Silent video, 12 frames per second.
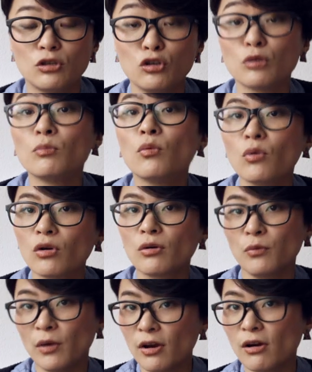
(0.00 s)
you're more
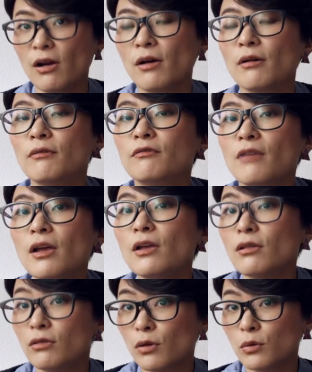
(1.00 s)
aware of
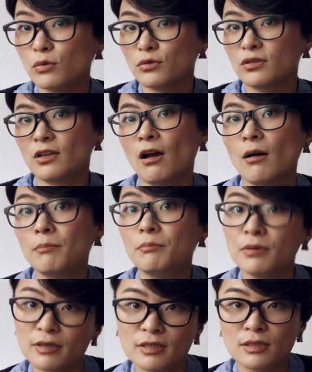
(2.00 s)
those
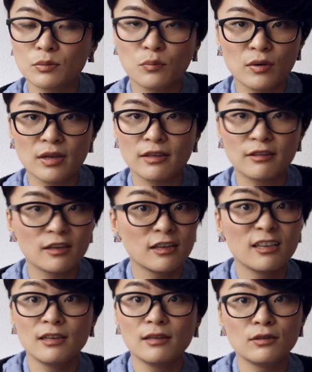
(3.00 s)
books with
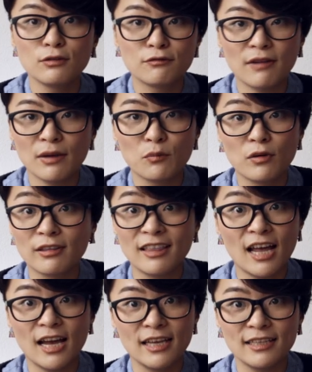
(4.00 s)
2-5-1
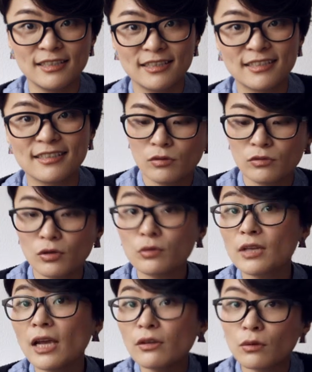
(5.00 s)
lines. So
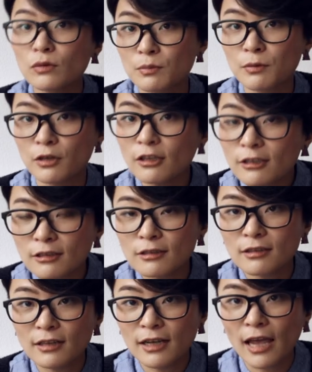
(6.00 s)
take those books
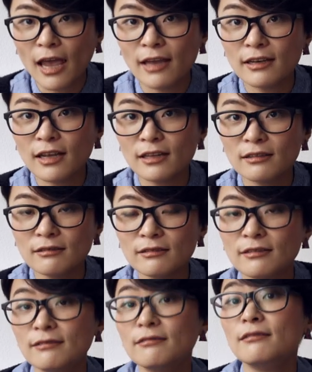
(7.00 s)
and then,
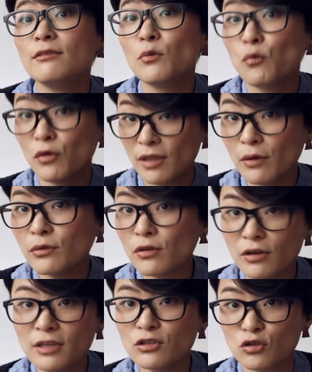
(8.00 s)
without your
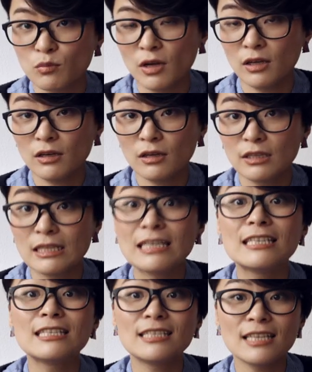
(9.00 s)
instrument,
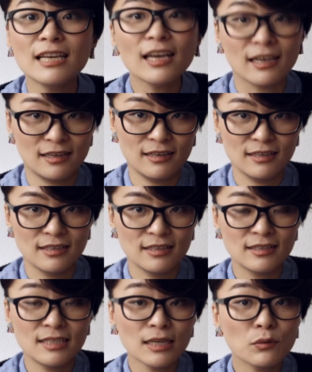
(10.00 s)
sing it.
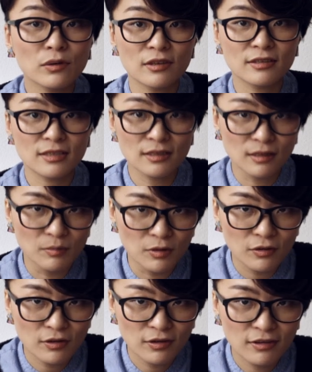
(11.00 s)
Sing with the
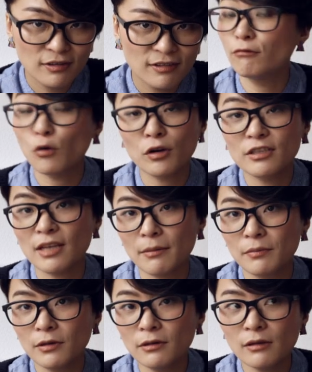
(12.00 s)
syllable. For
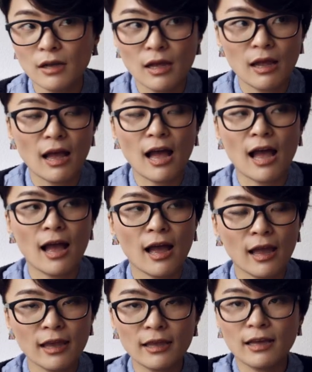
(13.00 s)
example,
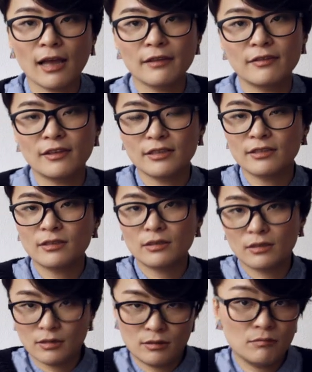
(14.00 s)
I got
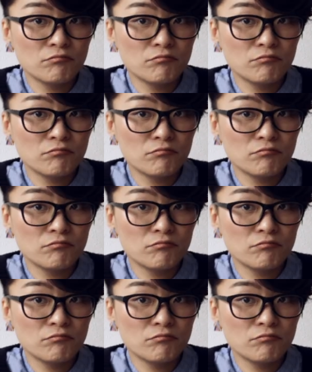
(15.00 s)
this